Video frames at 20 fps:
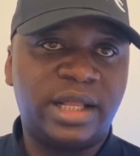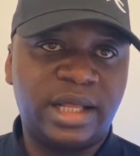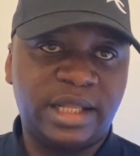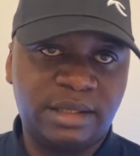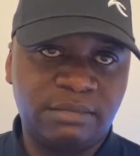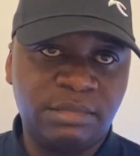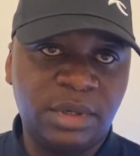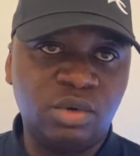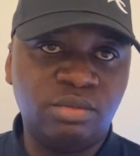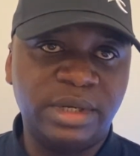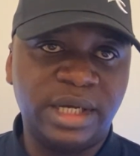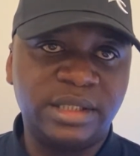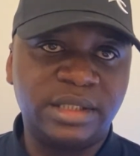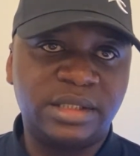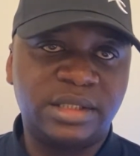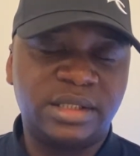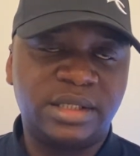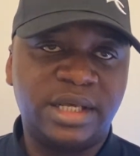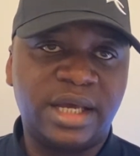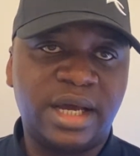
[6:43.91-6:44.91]
And at the
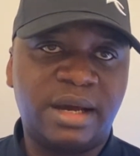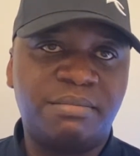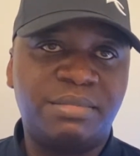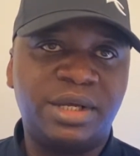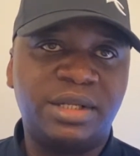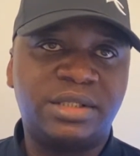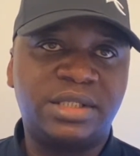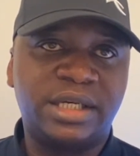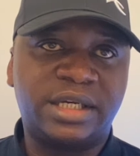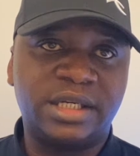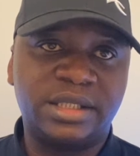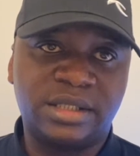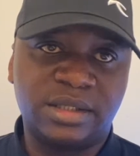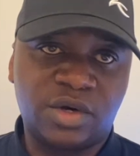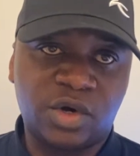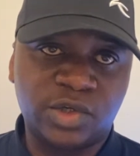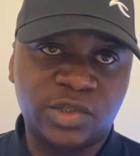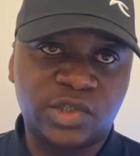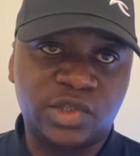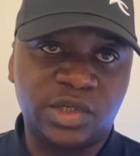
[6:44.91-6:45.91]
moment, they are being taken to
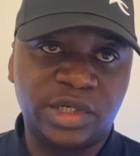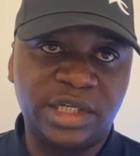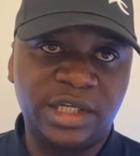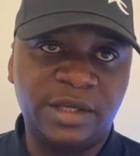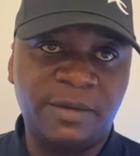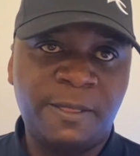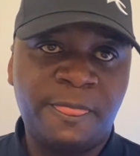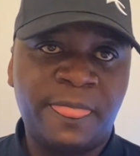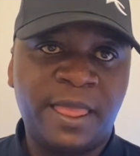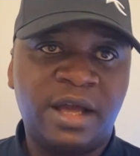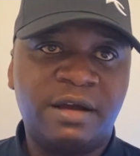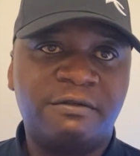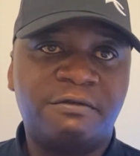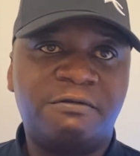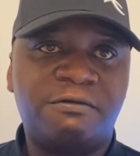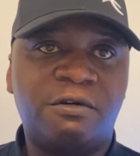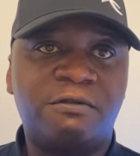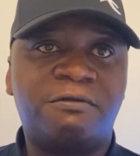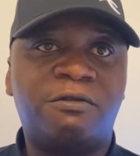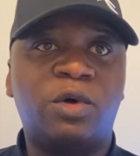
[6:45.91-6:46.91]
custody
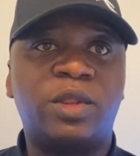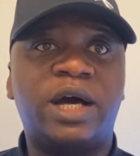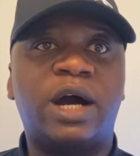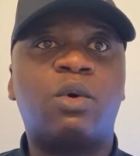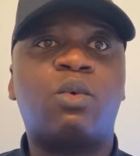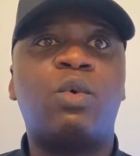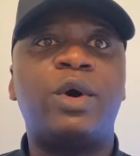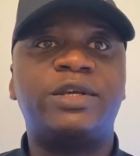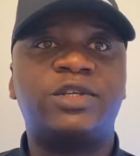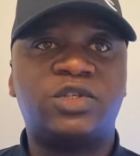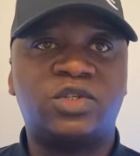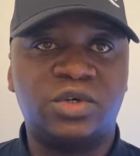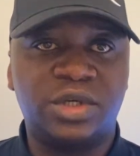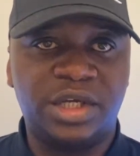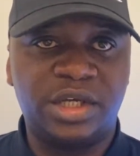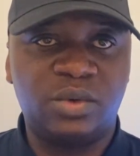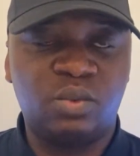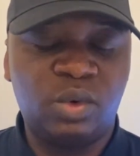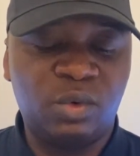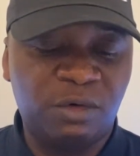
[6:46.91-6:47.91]
for further
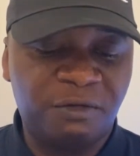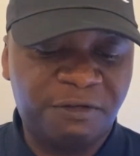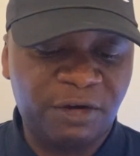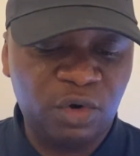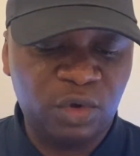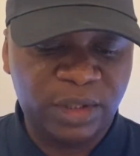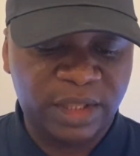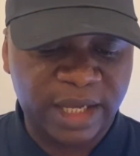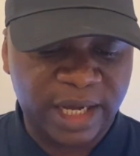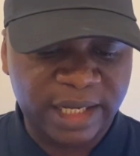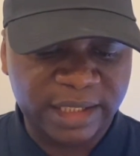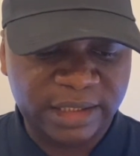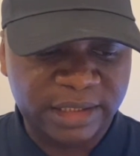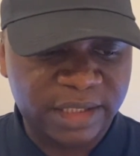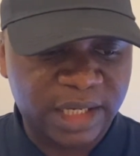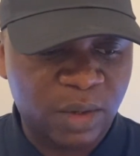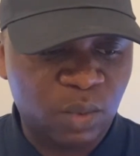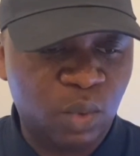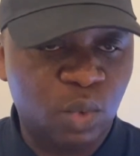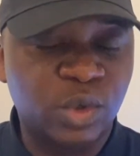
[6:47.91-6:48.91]
questioning. We will follow that,
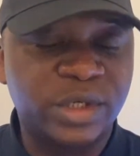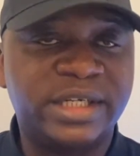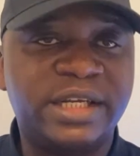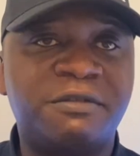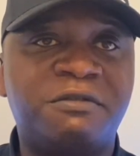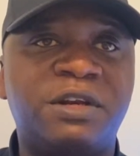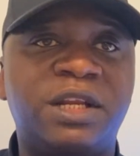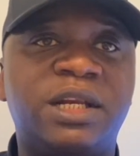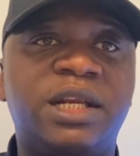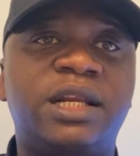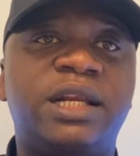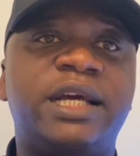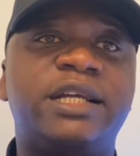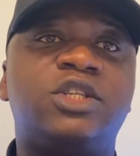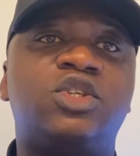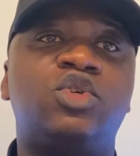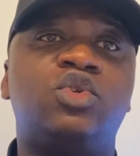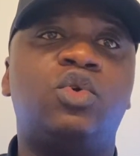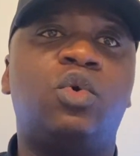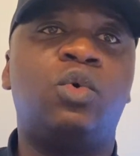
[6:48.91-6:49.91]
and we will definitely
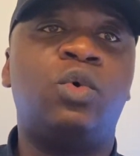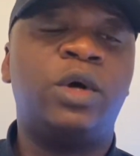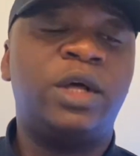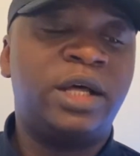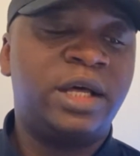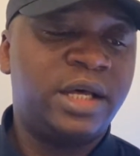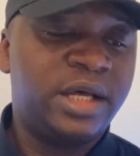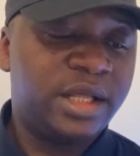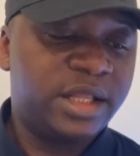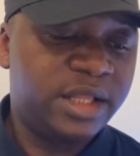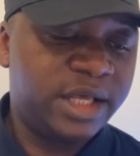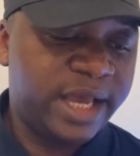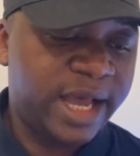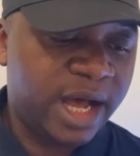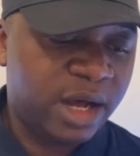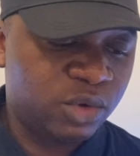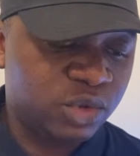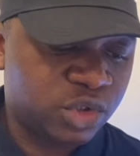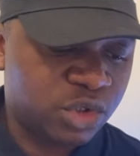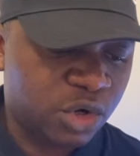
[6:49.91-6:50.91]
let you know the
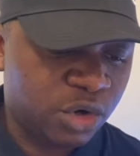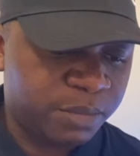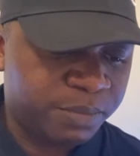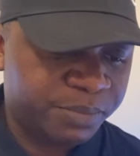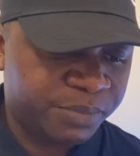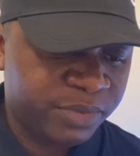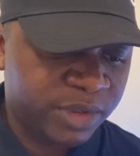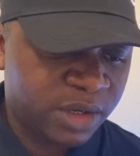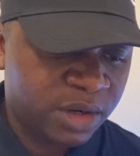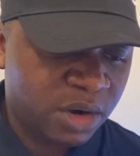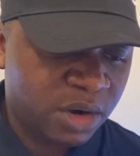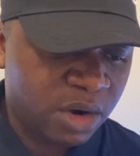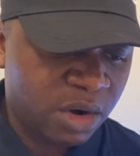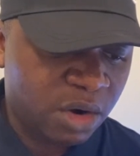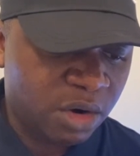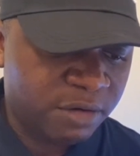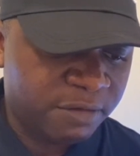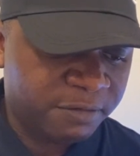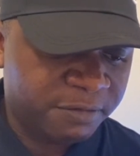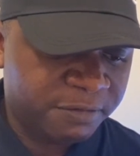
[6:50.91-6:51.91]
outcome
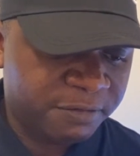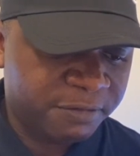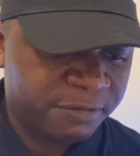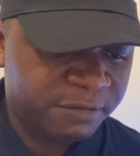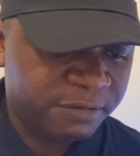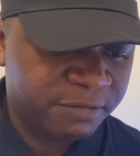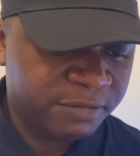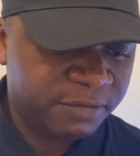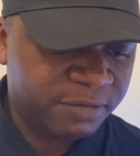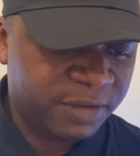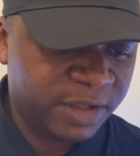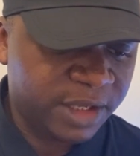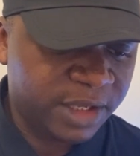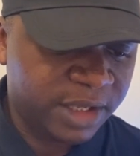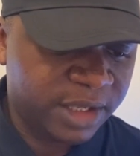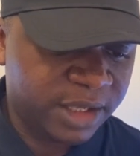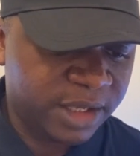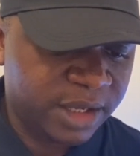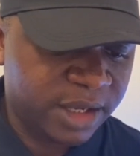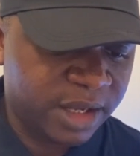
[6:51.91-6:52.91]
of
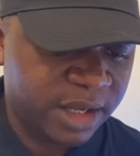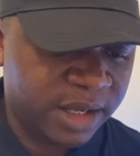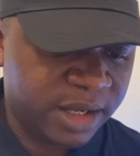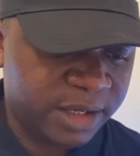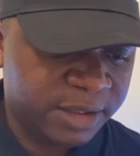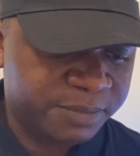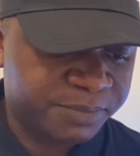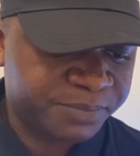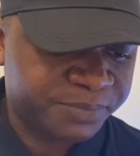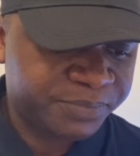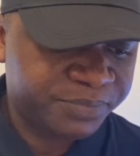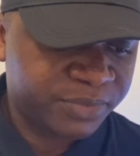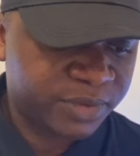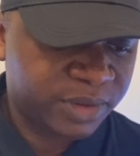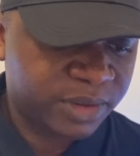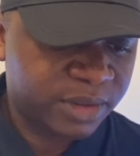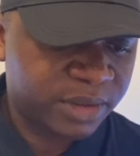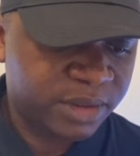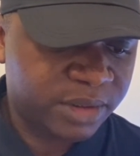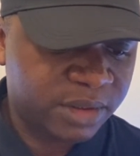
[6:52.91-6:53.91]
the
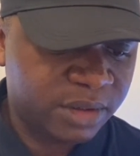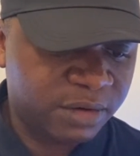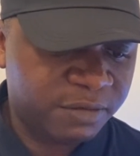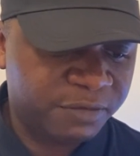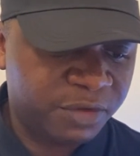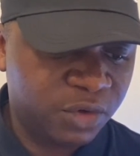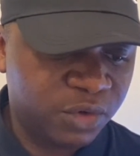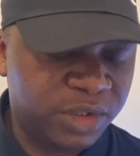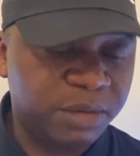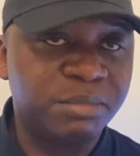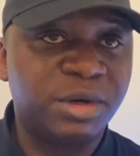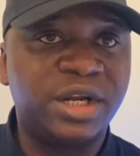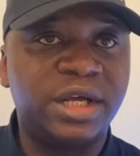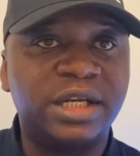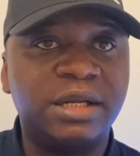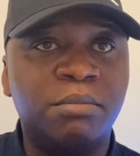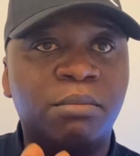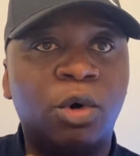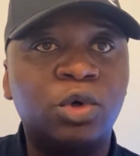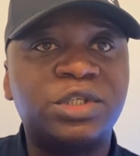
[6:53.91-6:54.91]
whole thing. But
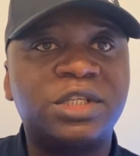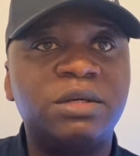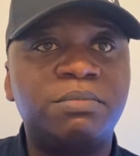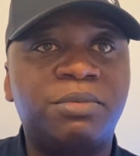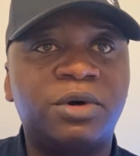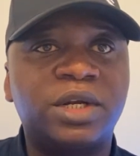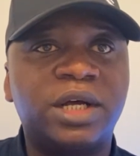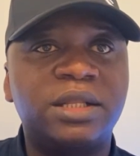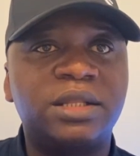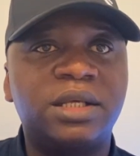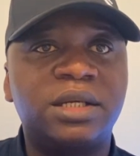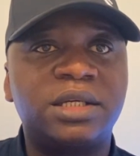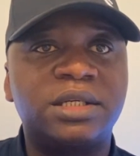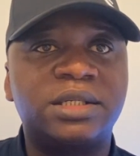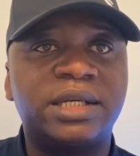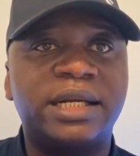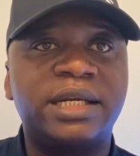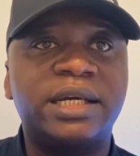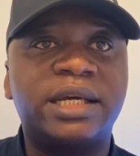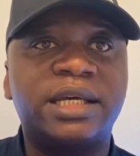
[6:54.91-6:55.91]
the most important thing is
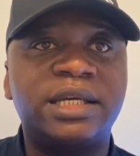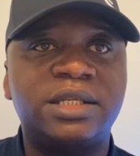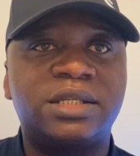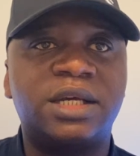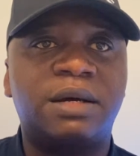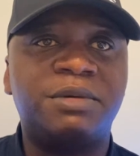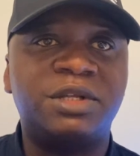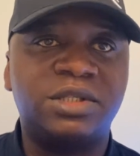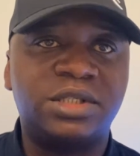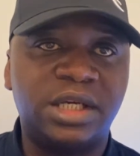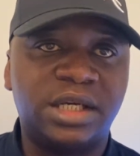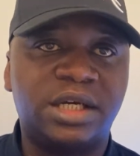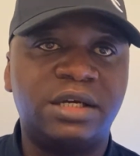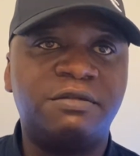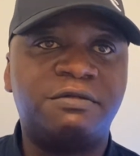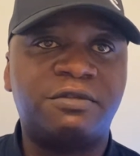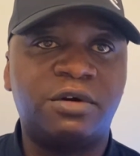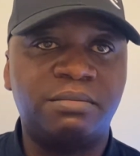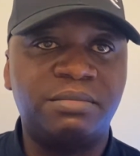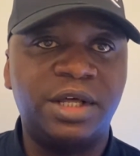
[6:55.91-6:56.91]
that the kids have been taken
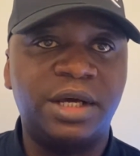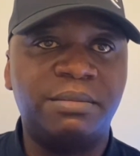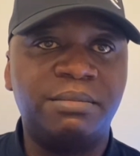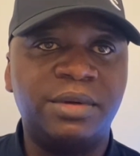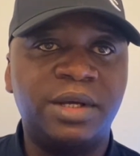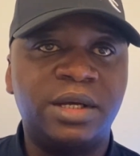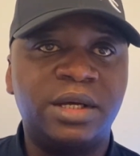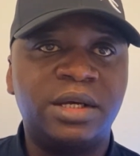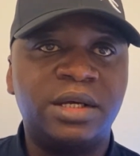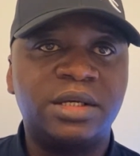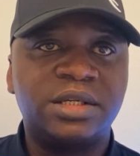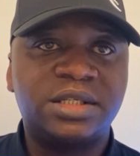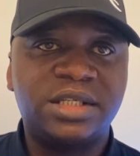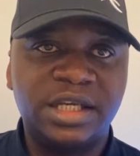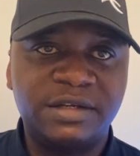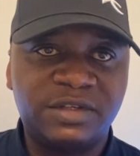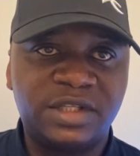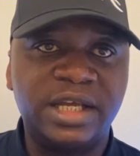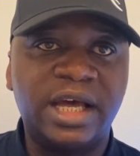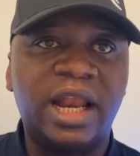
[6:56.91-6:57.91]
from them
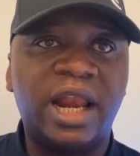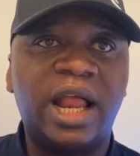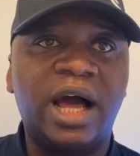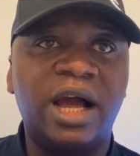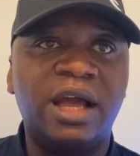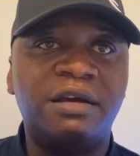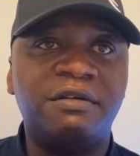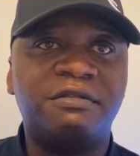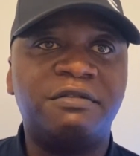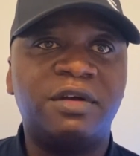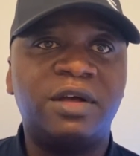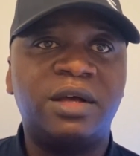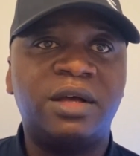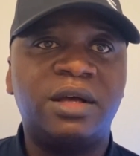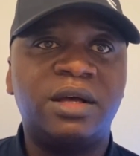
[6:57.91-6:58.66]
since they are alive.